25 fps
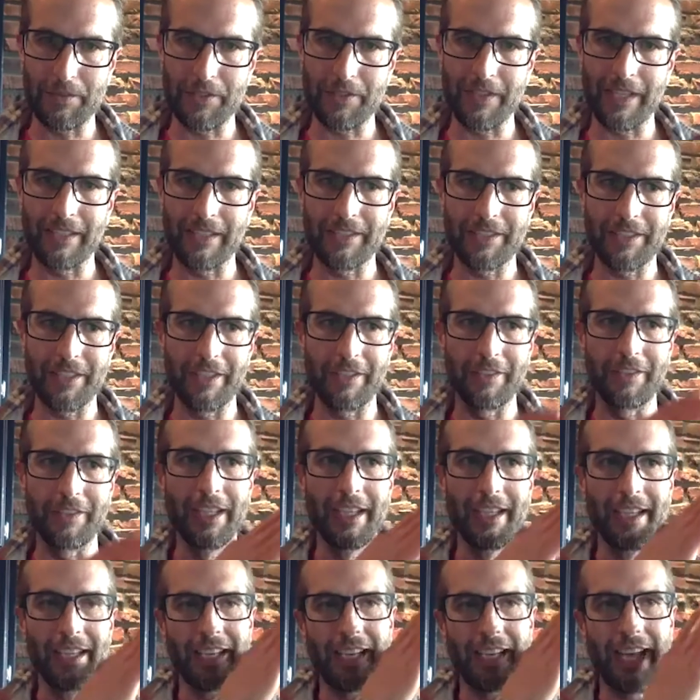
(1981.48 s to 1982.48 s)
around. So,
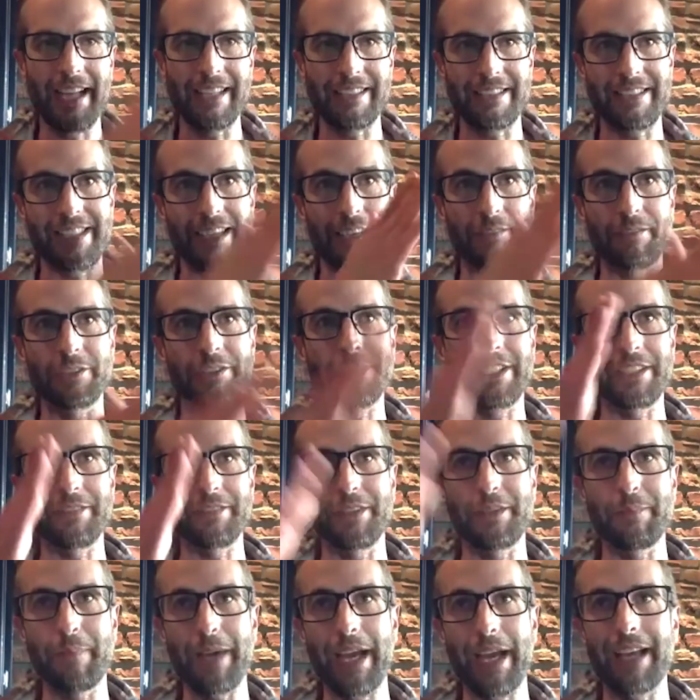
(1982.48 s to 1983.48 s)
at several
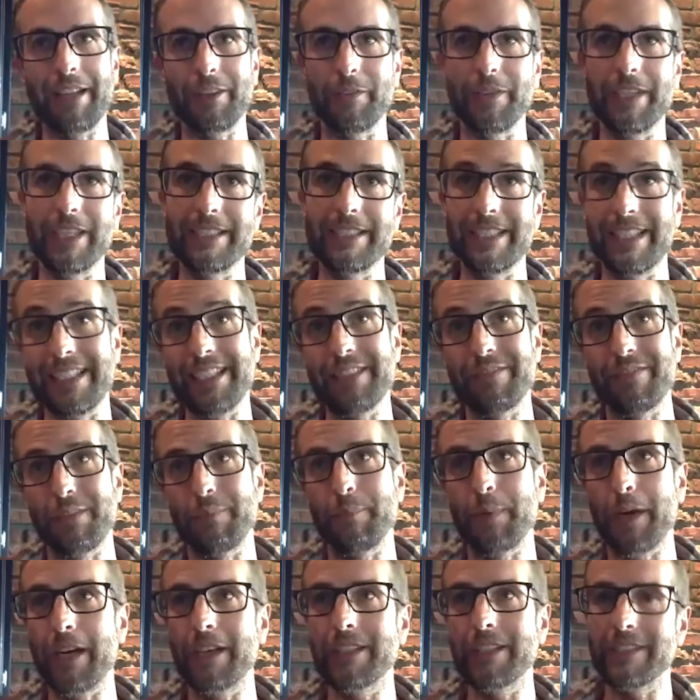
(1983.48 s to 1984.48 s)
different pathways, at different
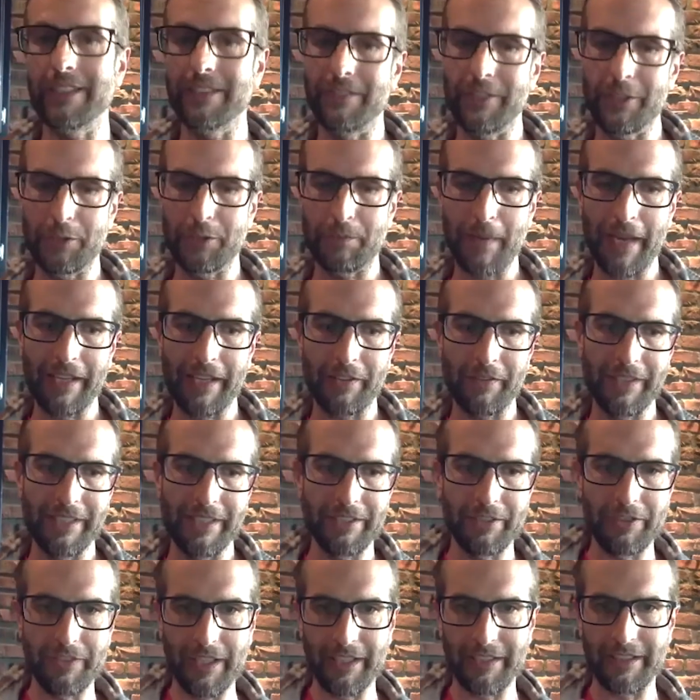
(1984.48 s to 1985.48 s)
parts of those
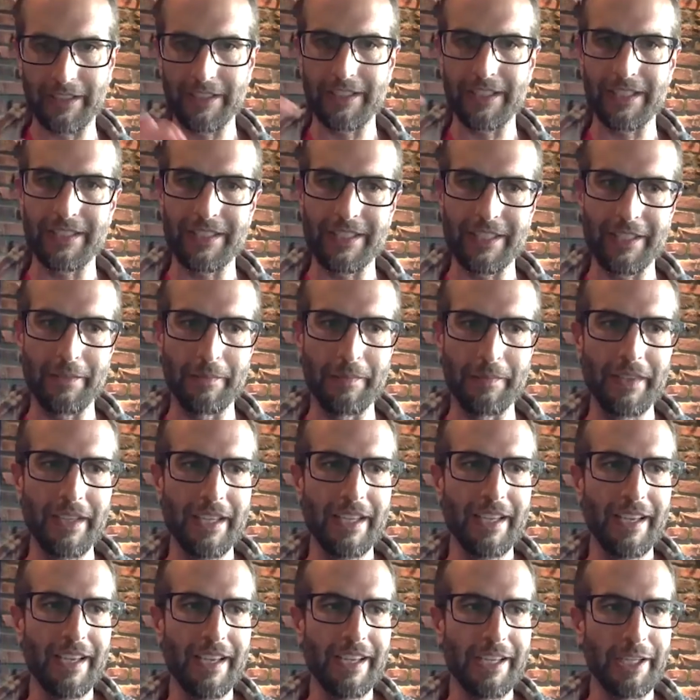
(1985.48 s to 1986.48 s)
pathways throughout the system,
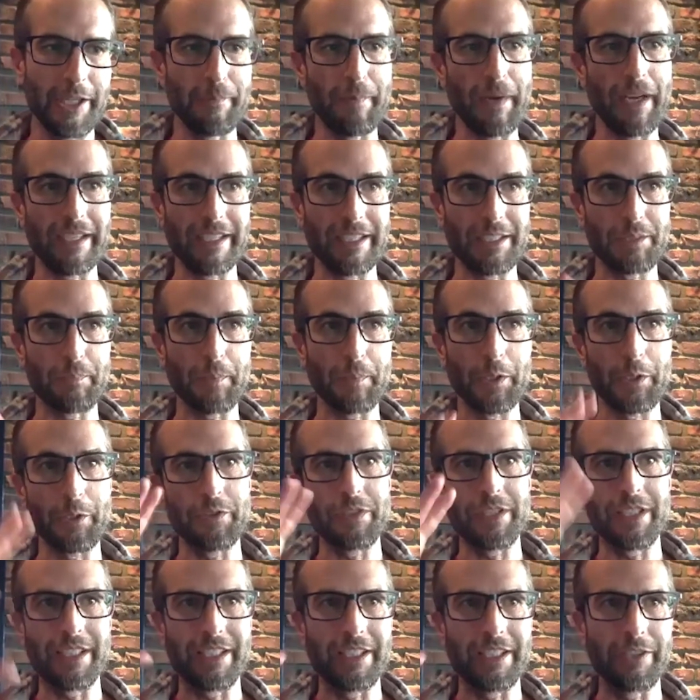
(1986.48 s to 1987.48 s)
your body is
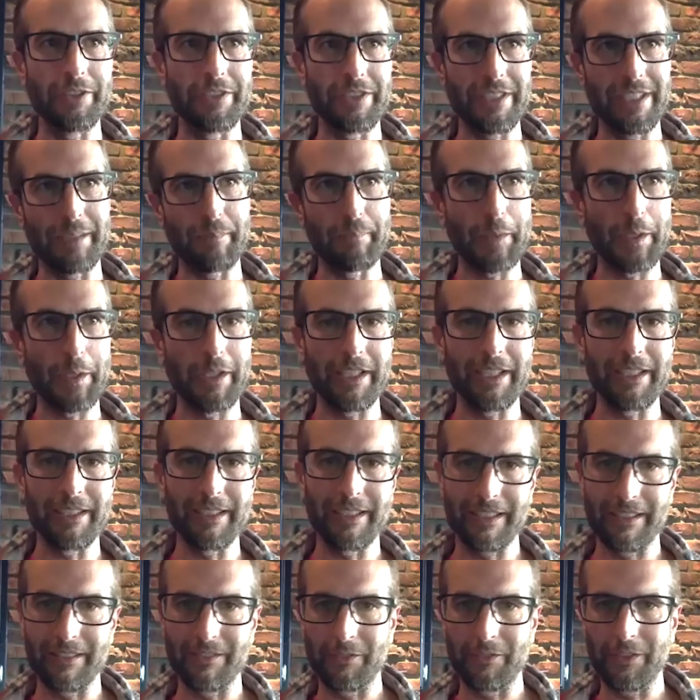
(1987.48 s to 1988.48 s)
producing, using, burning,
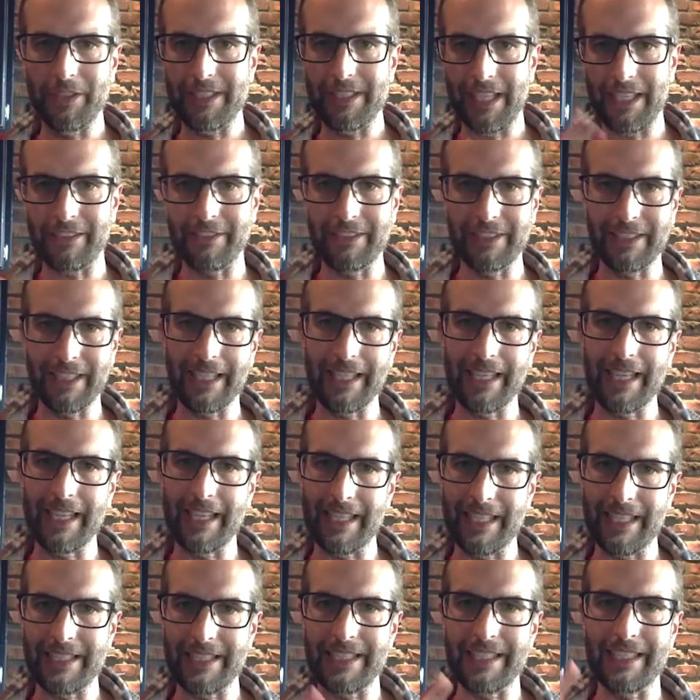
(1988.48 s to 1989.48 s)
and recycling that
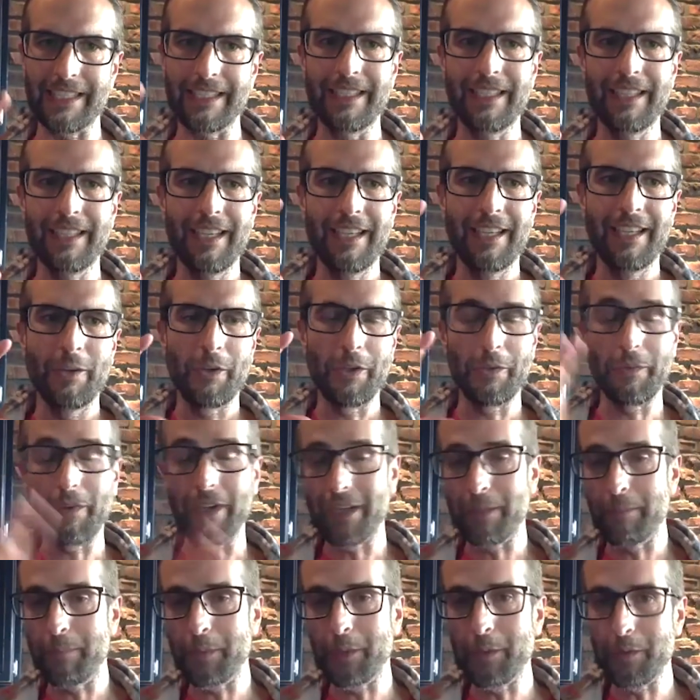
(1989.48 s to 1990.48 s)
mm-hmm. NAD. We want
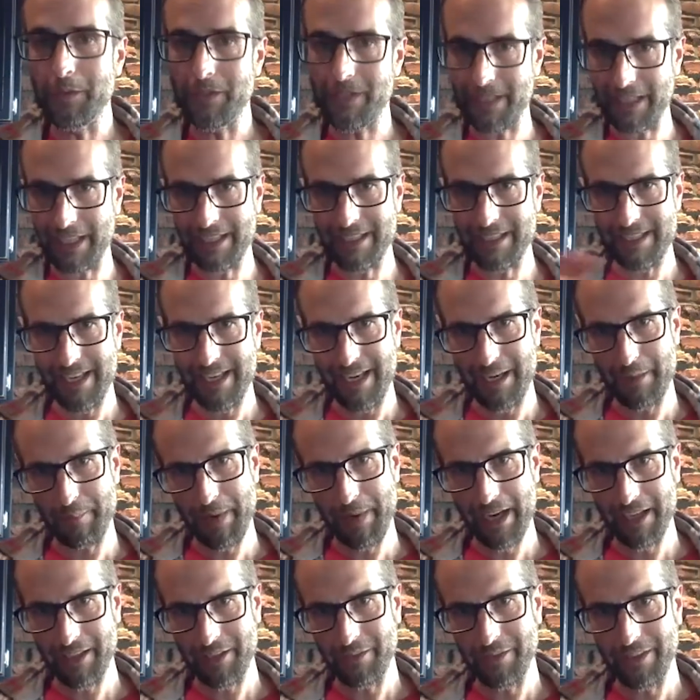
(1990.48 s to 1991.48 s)
to boost that entire
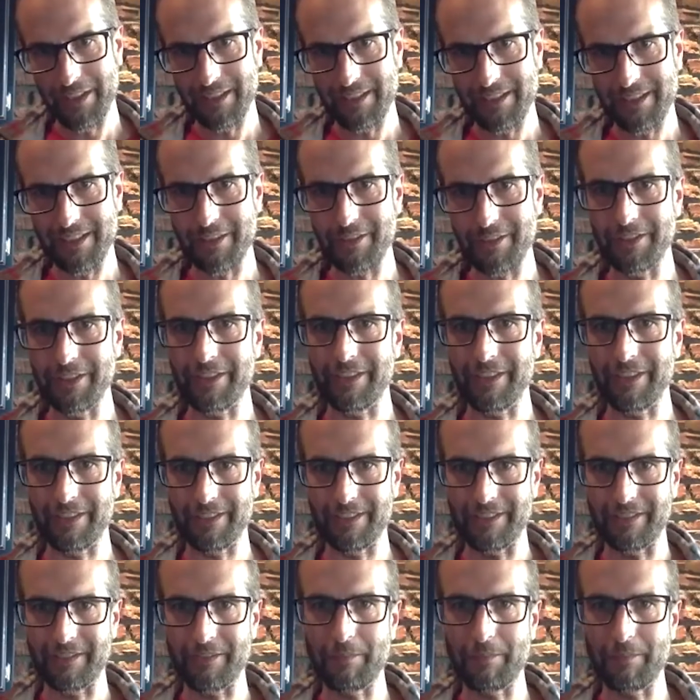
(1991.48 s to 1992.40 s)
pathway so you mm. can